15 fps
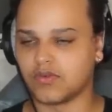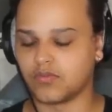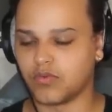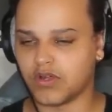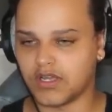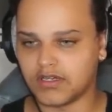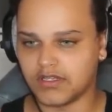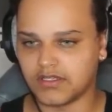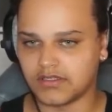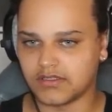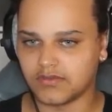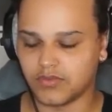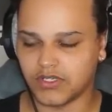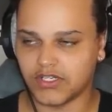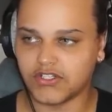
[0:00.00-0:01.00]
we're
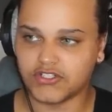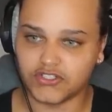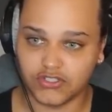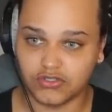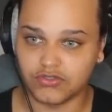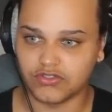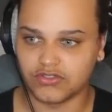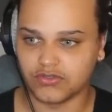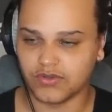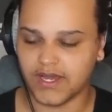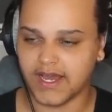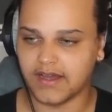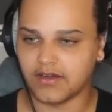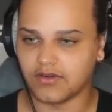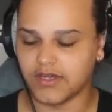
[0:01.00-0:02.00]
gonna show you
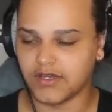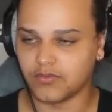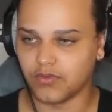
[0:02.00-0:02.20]
how it